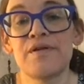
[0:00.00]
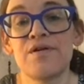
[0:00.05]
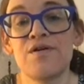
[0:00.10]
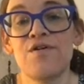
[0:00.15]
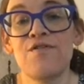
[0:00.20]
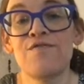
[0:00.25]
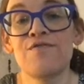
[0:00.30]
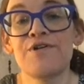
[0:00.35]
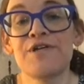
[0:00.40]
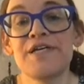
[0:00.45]

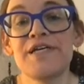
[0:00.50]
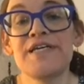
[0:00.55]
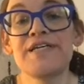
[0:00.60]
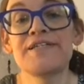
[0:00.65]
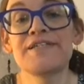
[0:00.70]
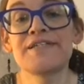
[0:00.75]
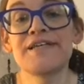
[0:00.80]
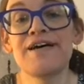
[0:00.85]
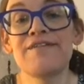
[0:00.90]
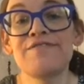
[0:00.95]
over to
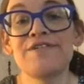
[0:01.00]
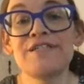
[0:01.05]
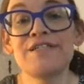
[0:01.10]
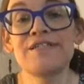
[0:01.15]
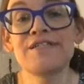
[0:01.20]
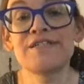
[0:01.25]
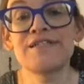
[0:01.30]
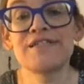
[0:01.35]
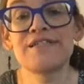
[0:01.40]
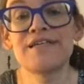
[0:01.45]
e7
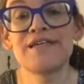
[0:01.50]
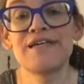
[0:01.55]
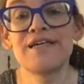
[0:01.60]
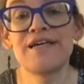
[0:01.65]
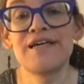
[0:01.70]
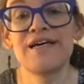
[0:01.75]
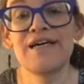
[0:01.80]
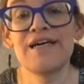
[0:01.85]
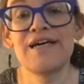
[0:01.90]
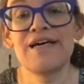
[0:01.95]

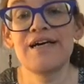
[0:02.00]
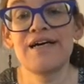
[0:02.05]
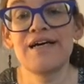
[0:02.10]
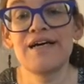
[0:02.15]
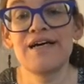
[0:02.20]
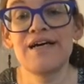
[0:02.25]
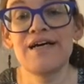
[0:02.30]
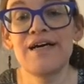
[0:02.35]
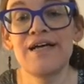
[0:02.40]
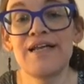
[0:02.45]

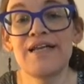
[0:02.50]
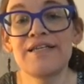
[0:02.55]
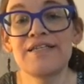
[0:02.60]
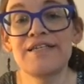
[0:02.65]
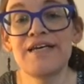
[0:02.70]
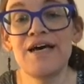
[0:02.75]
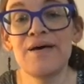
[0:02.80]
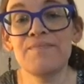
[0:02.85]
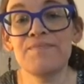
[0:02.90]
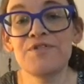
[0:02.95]
and
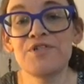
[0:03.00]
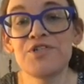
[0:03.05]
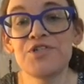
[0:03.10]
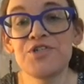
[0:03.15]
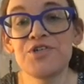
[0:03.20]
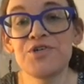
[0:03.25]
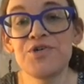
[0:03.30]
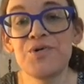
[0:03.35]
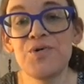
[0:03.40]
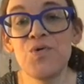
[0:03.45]
attempt
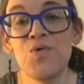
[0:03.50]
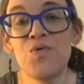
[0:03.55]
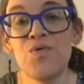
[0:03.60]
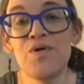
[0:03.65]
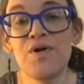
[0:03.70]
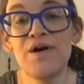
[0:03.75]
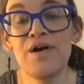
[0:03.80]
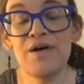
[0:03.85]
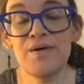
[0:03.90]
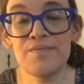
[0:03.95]
to
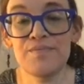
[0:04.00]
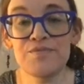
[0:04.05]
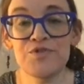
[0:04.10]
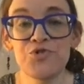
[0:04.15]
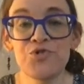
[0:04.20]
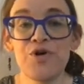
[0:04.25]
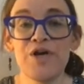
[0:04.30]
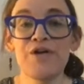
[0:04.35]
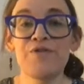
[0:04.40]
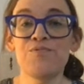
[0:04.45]

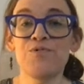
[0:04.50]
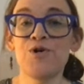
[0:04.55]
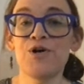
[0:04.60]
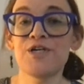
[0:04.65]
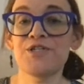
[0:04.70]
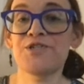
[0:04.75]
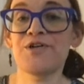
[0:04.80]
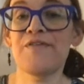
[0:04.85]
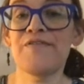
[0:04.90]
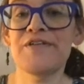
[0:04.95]
trade
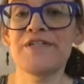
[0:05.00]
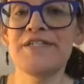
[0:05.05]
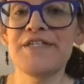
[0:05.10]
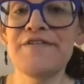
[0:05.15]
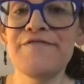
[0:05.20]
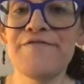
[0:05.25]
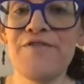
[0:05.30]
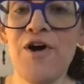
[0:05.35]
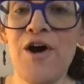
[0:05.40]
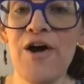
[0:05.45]
rooks on the
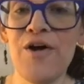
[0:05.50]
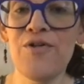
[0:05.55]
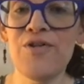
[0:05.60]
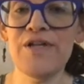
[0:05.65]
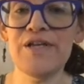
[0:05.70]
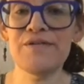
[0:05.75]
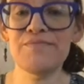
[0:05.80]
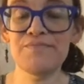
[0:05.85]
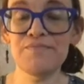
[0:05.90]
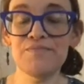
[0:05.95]
d file
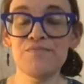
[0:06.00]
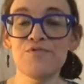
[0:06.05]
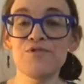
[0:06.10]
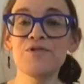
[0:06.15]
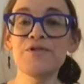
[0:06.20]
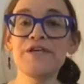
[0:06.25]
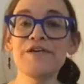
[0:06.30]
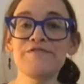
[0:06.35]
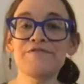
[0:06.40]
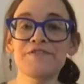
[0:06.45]
and
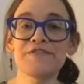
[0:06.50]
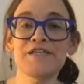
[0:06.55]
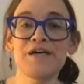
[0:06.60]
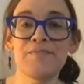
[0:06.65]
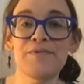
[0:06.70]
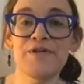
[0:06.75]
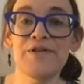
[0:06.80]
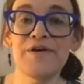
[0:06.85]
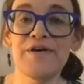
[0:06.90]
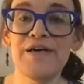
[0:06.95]
relieve
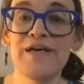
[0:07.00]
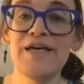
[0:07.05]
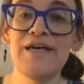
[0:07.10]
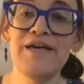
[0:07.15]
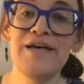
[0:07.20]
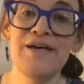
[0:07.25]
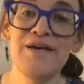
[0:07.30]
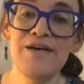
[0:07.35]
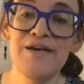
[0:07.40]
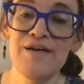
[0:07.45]
some of the
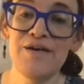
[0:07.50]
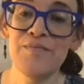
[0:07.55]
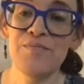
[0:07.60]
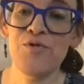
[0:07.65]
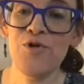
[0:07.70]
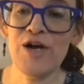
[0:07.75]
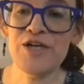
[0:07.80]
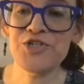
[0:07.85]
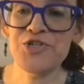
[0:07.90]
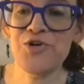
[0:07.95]

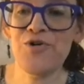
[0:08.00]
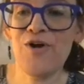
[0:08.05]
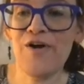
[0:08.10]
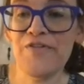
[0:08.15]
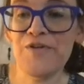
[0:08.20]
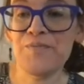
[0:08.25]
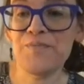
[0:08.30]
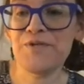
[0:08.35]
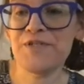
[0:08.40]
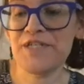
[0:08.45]
pressure
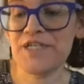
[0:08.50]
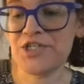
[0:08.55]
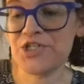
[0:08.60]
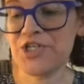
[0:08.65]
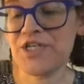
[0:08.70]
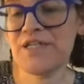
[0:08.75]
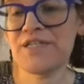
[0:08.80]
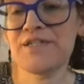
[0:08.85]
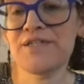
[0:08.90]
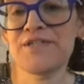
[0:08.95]
on the
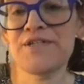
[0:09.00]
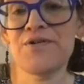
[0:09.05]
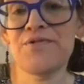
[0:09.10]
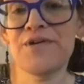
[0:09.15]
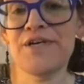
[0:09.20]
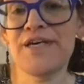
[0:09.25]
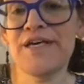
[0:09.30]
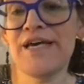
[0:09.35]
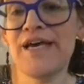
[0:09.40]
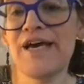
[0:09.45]
position. So king